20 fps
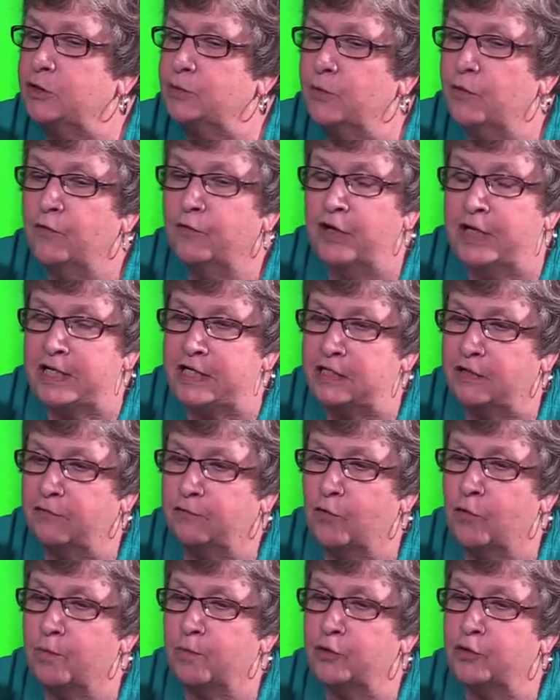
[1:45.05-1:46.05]
real funny. As a
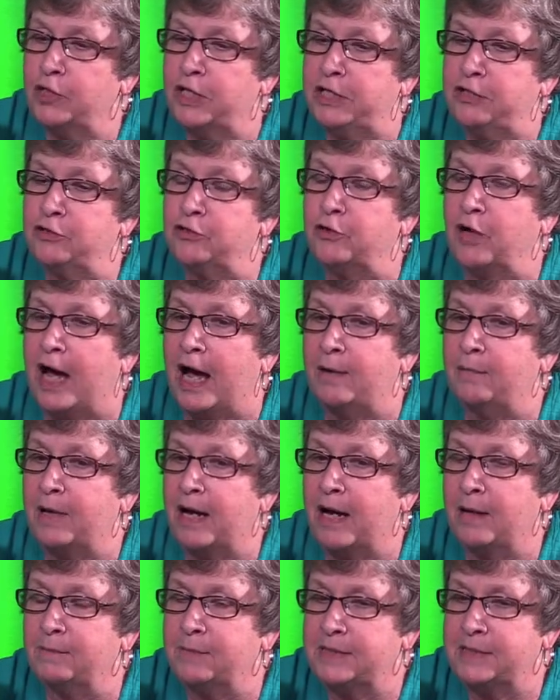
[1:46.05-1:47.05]
former teacher,
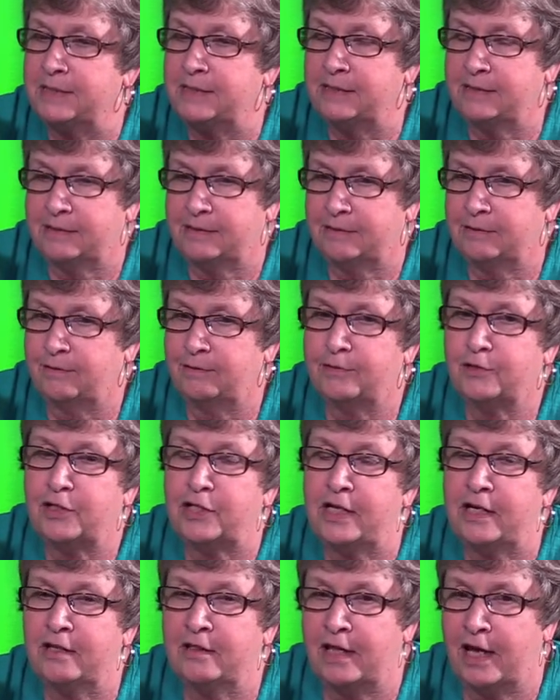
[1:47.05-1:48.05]
I'm
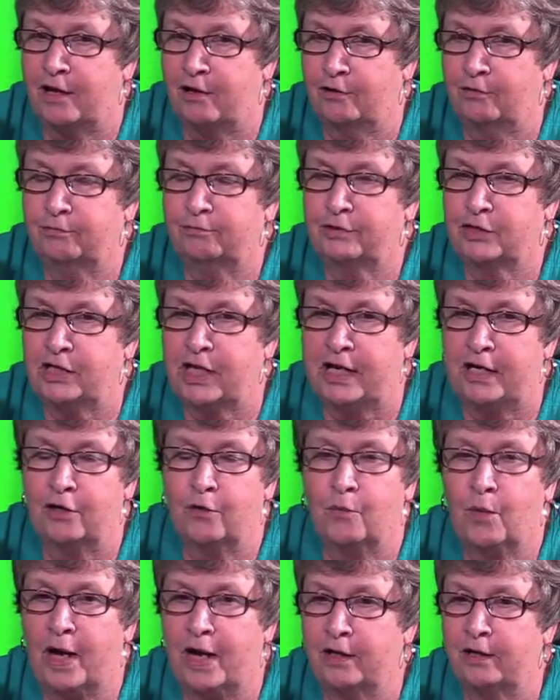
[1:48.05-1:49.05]
sitting there, standing
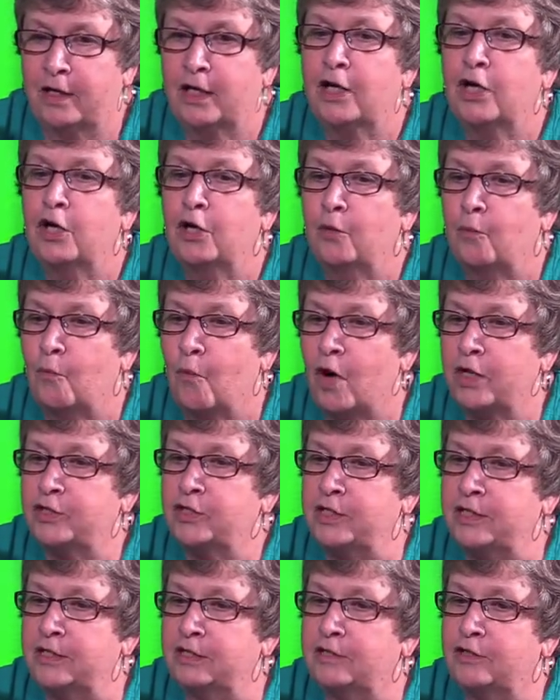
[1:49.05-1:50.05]
around,
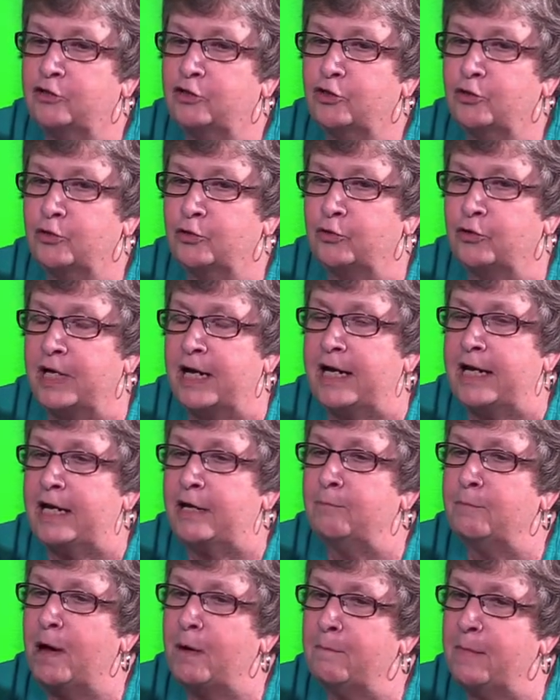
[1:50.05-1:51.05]
watching the children, and
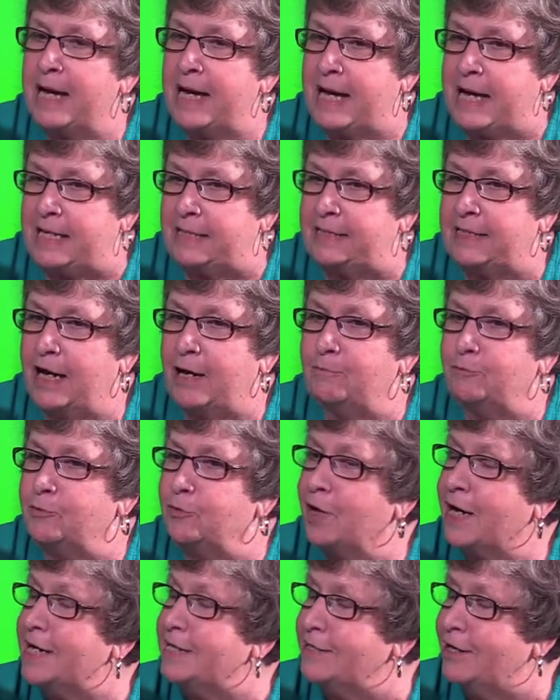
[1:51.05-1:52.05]
in my mind, I'm
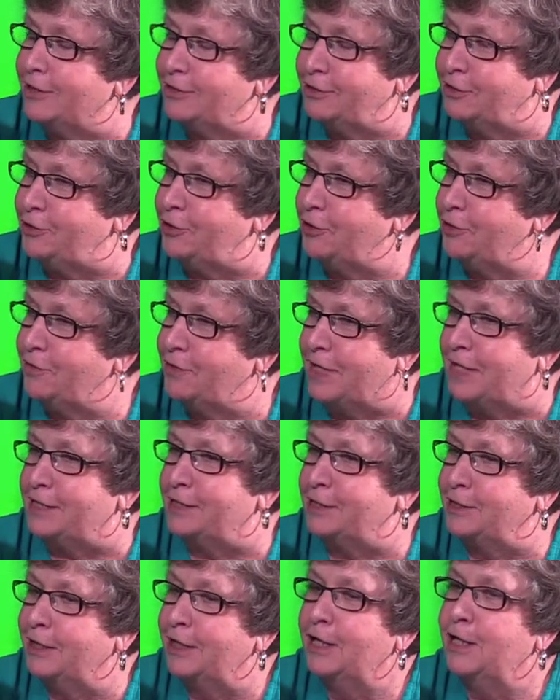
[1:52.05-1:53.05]
trying not to do
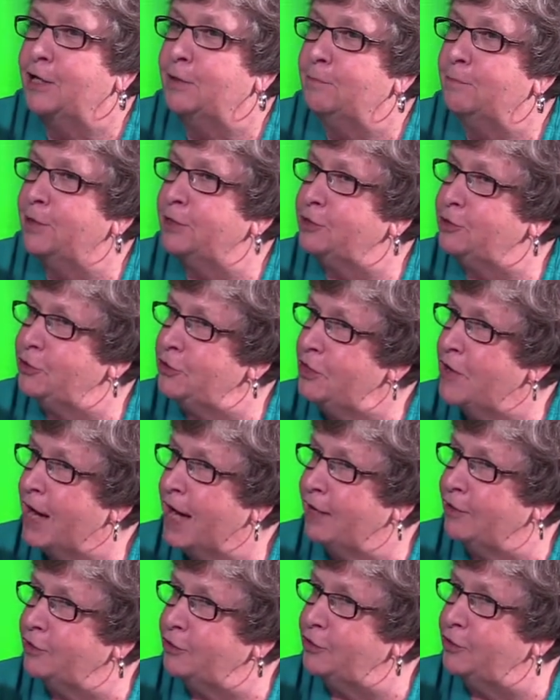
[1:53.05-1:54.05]
this, but you know how
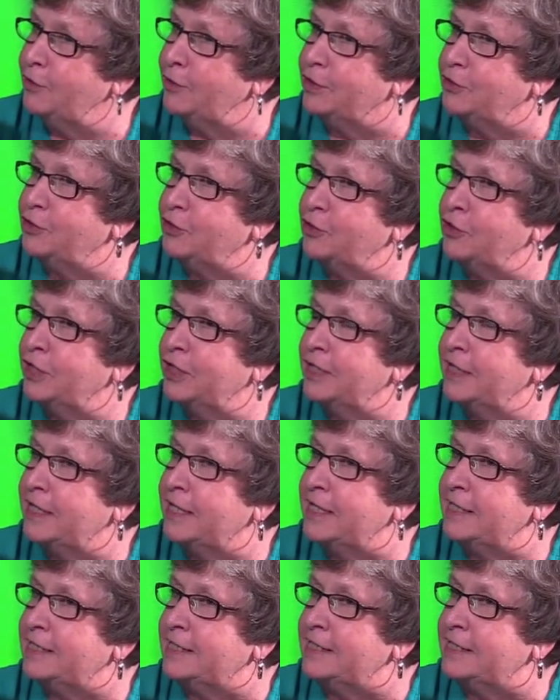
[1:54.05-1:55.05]
you do it. You look at the
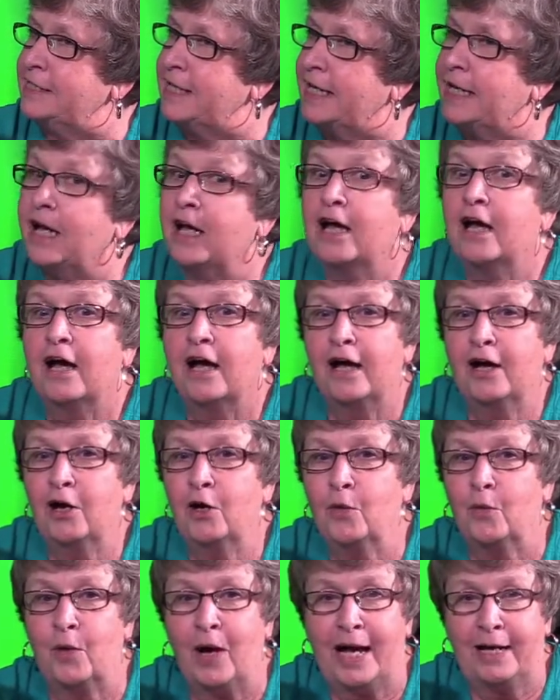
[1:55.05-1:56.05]
kids and say,
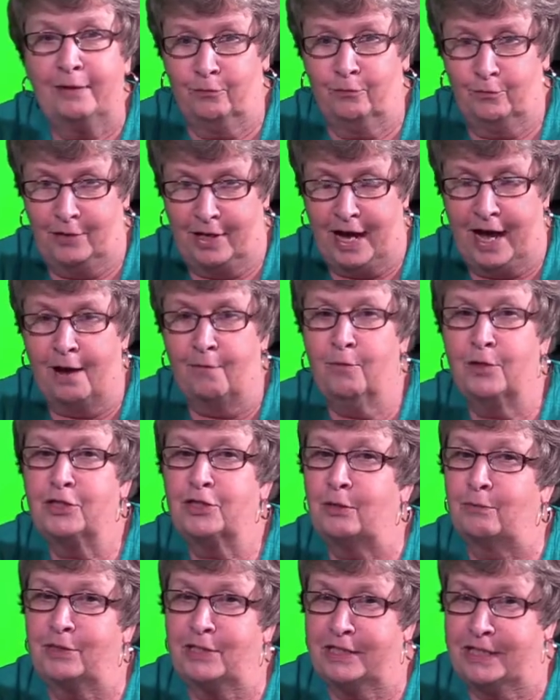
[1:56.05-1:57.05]
oh, I wish
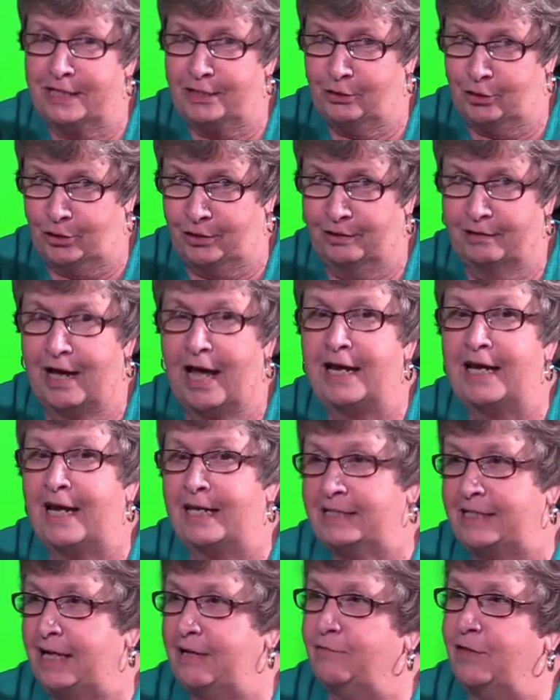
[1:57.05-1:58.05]
I was teaching. I'd
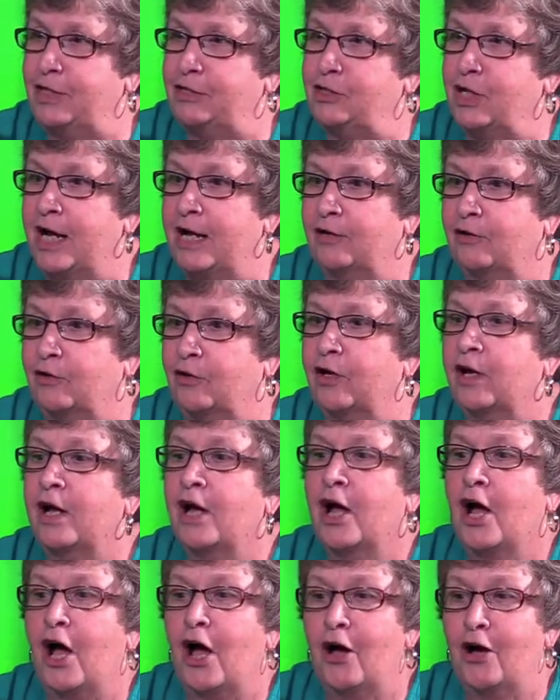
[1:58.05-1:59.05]
like to have that child. Or,
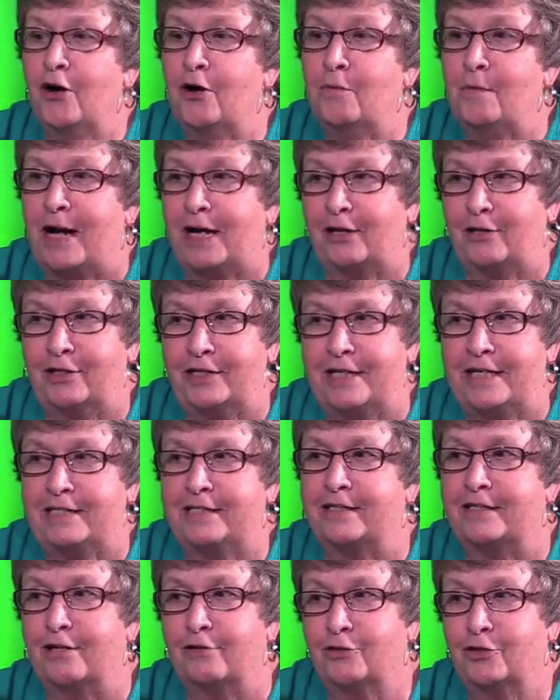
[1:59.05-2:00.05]
oh, my
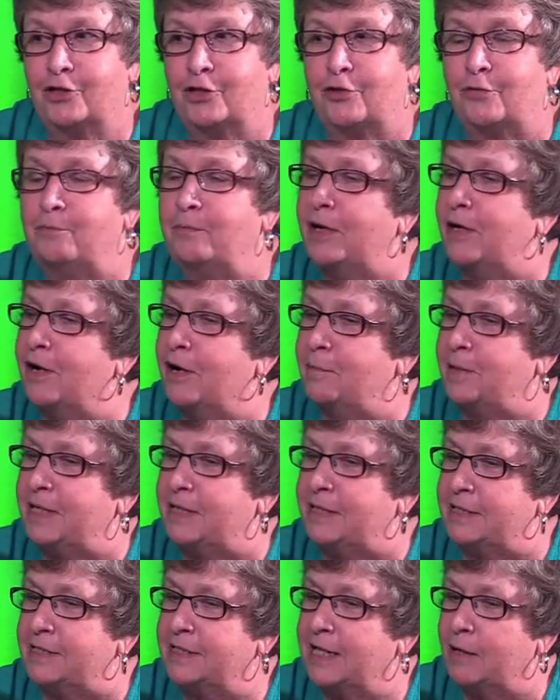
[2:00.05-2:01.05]
goodness, those two better not be in
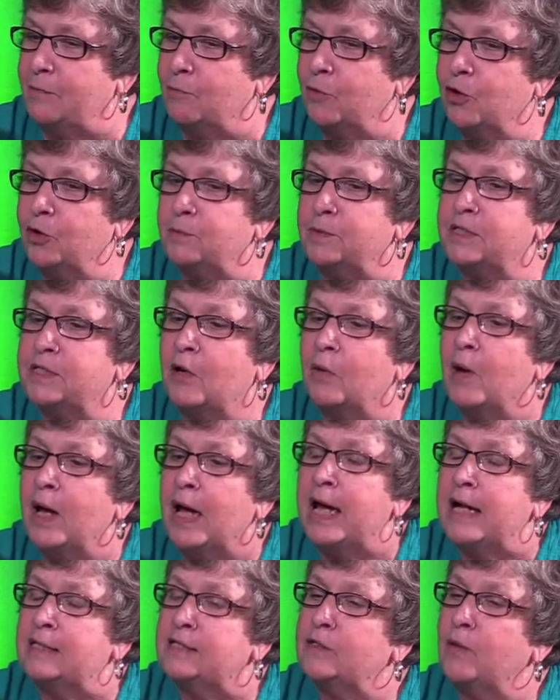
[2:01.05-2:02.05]
the same room. So
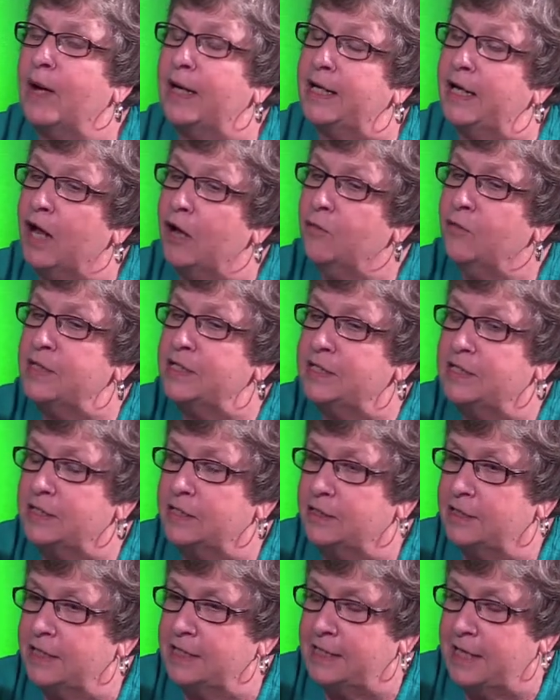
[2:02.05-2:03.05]
I know
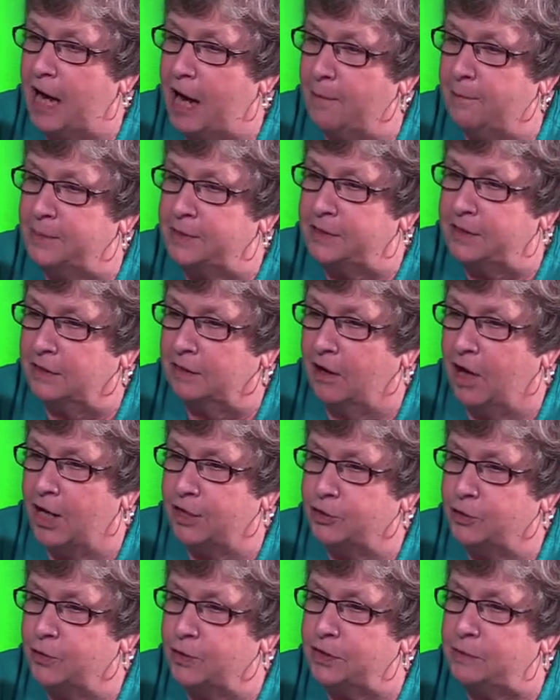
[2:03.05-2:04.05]
this happens a
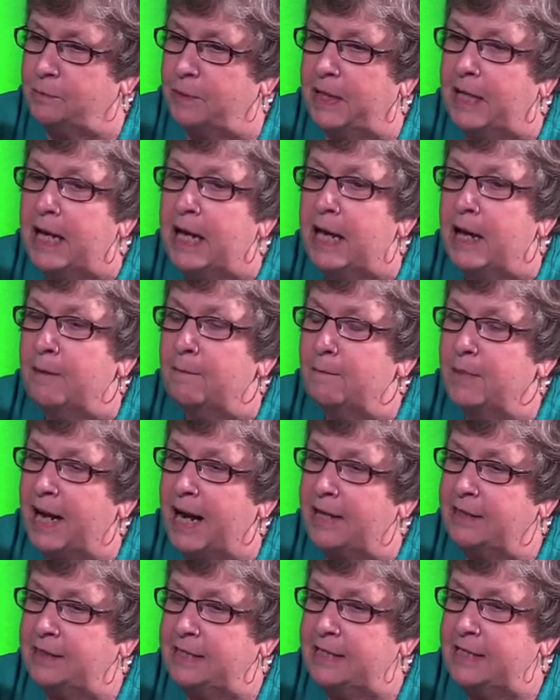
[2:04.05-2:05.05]
lot to us, but
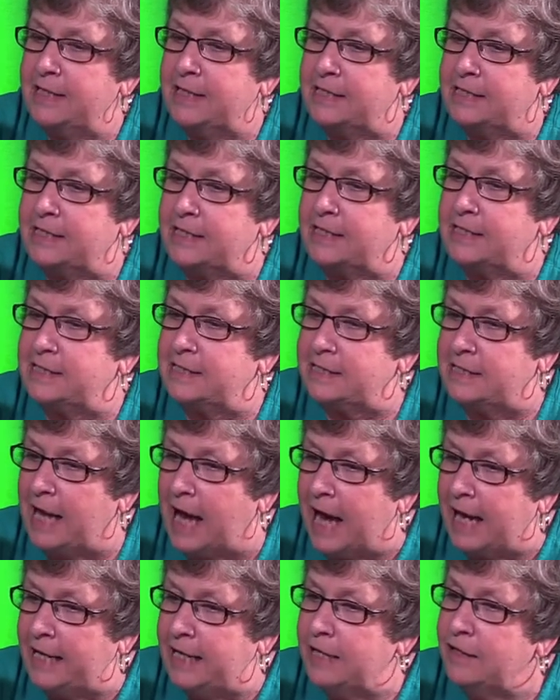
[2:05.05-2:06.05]
I think it's
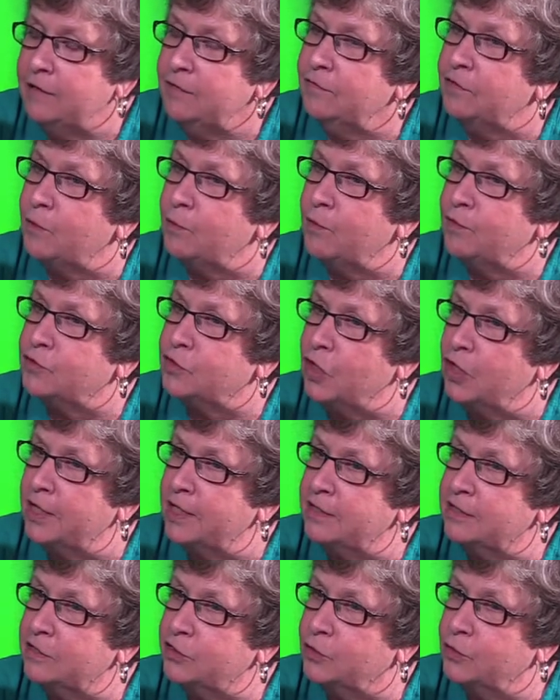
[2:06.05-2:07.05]
exciting that we've
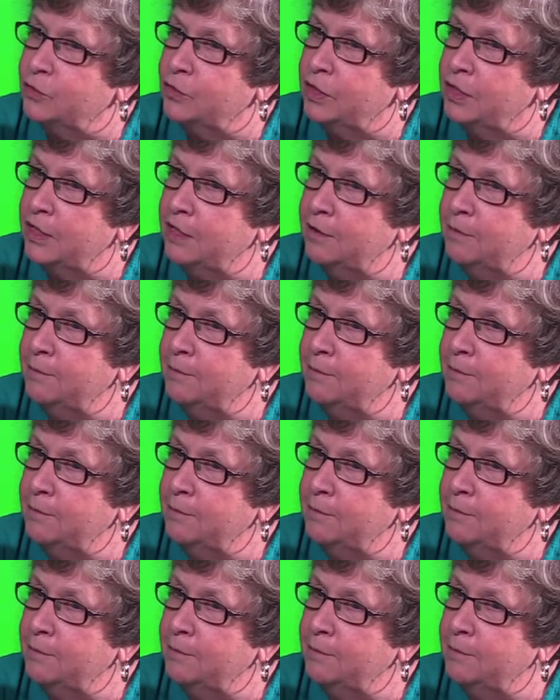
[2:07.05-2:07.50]
started the school year.